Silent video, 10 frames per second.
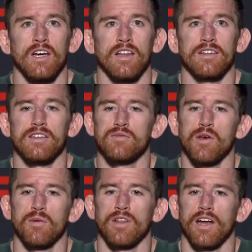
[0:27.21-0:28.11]
like these
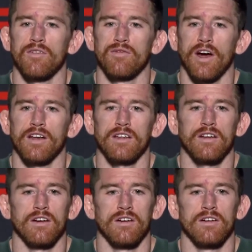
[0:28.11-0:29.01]
people that I'm fighting
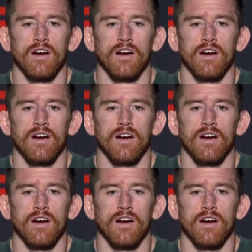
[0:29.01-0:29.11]
are,